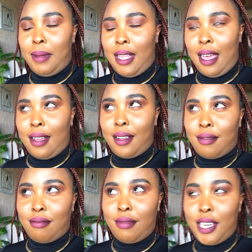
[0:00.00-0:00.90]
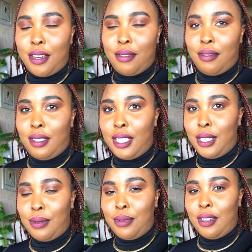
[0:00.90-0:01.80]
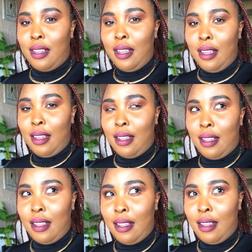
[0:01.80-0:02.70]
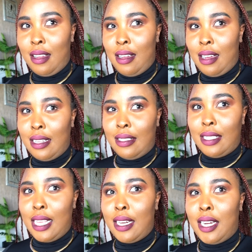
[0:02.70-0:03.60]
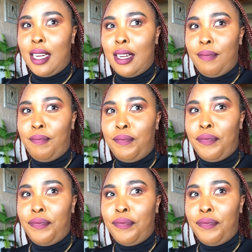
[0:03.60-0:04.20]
but like, you know, to a dinner,